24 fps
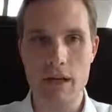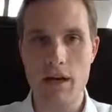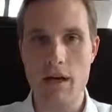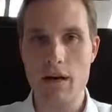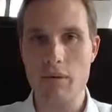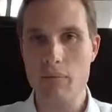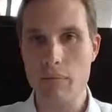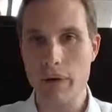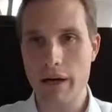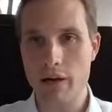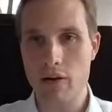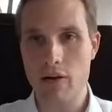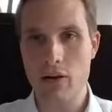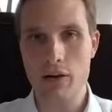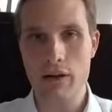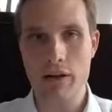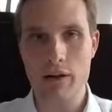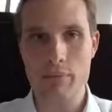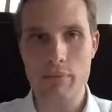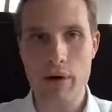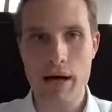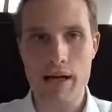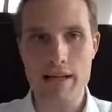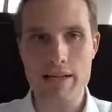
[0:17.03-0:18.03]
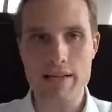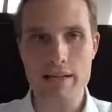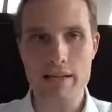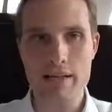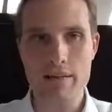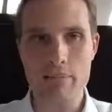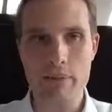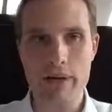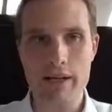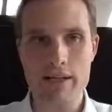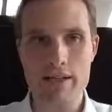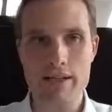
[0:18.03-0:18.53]
My colleague Basil and
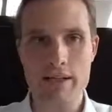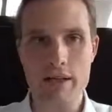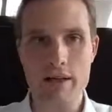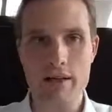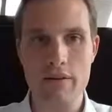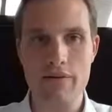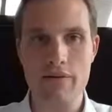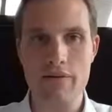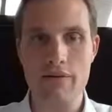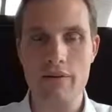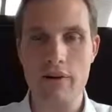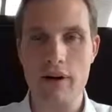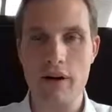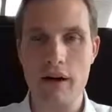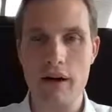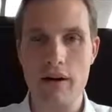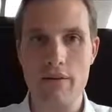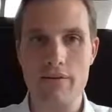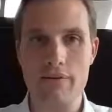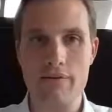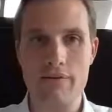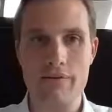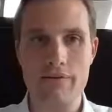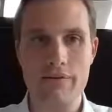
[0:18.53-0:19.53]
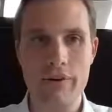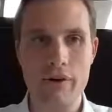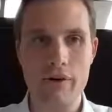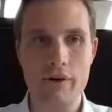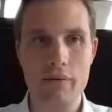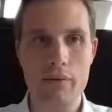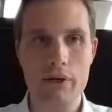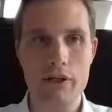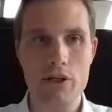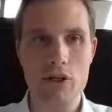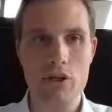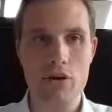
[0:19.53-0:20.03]
myself are very
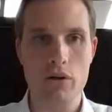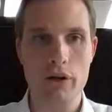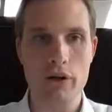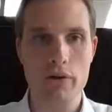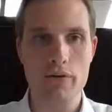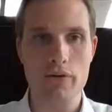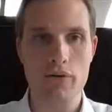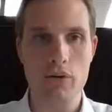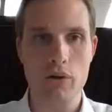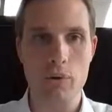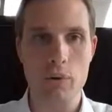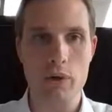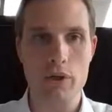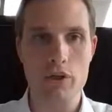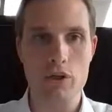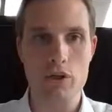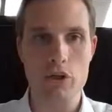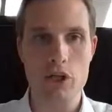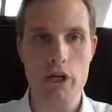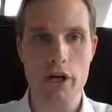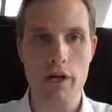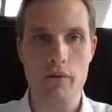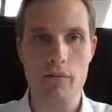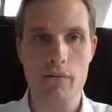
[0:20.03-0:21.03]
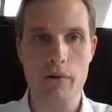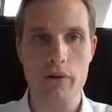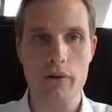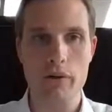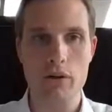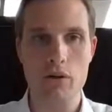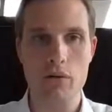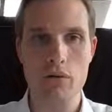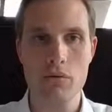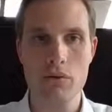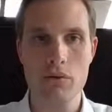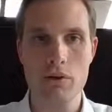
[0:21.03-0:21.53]
much looking forward to sharing with
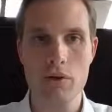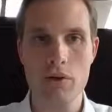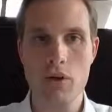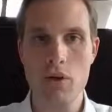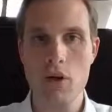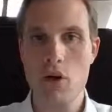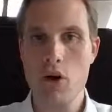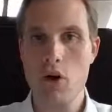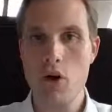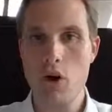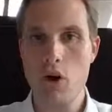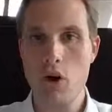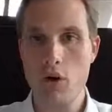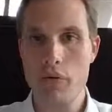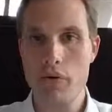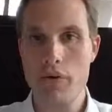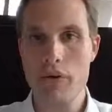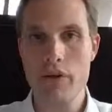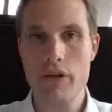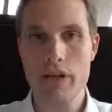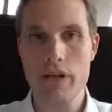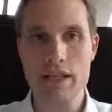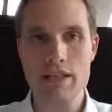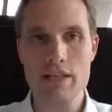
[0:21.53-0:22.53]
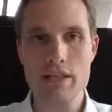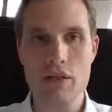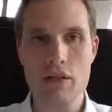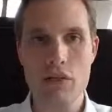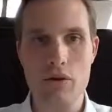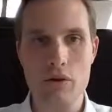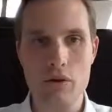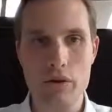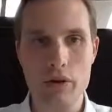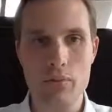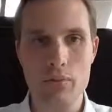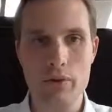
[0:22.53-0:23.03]
you over the next
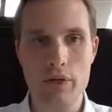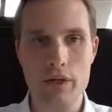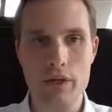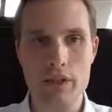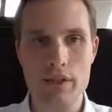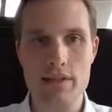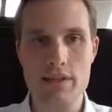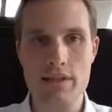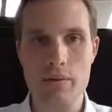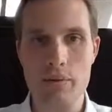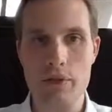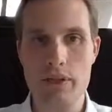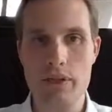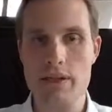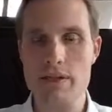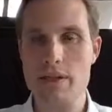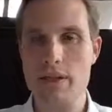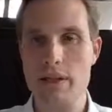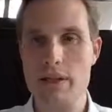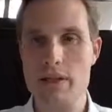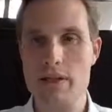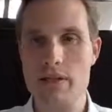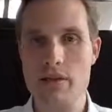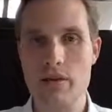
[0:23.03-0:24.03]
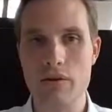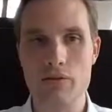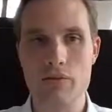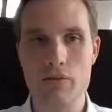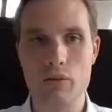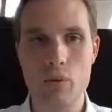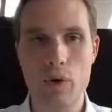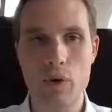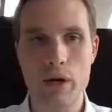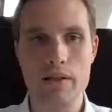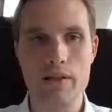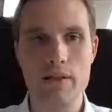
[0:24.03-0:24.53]
30 minutes some insights of
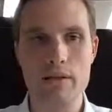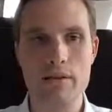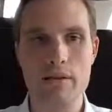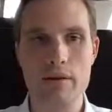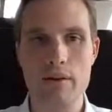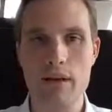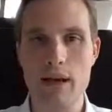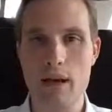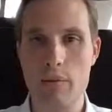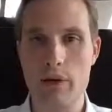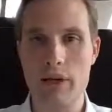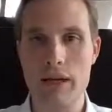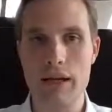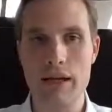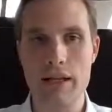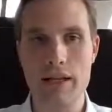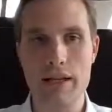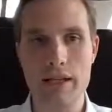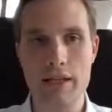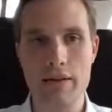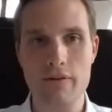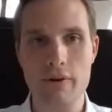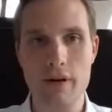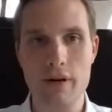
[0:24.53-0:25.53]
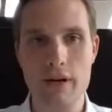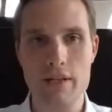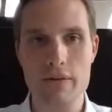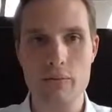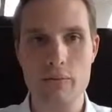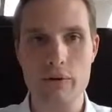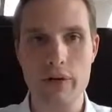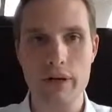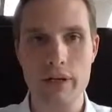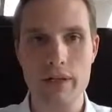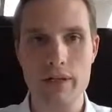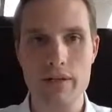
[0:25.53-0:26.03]
what the M&A lead advisor
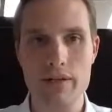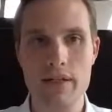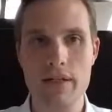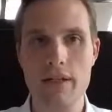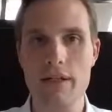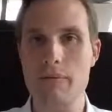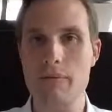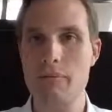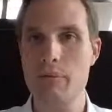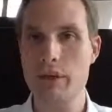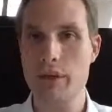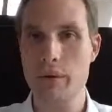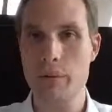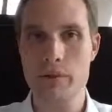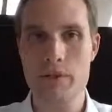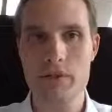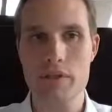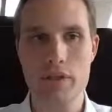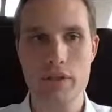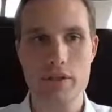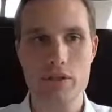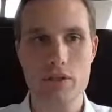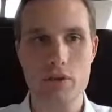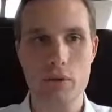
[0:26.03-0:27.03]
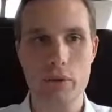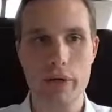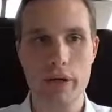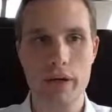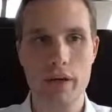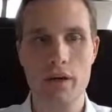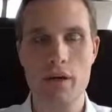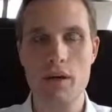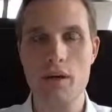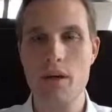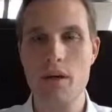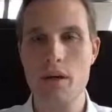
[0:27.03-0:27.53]
practice here at PwC is
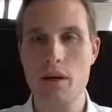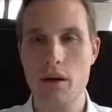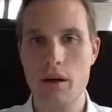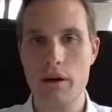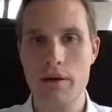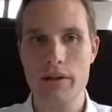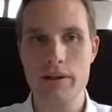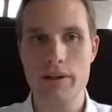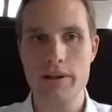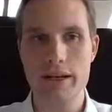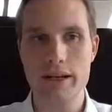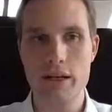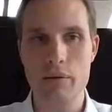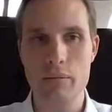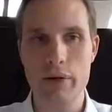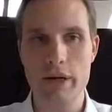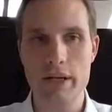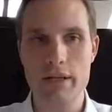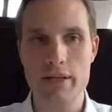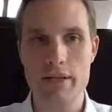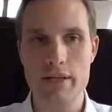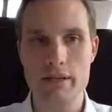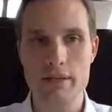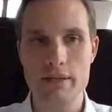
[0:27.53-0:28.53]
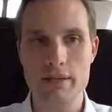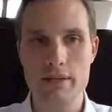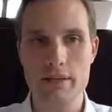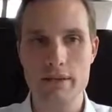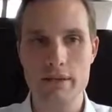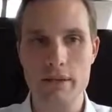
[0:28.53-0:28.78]
doing on a daily basis.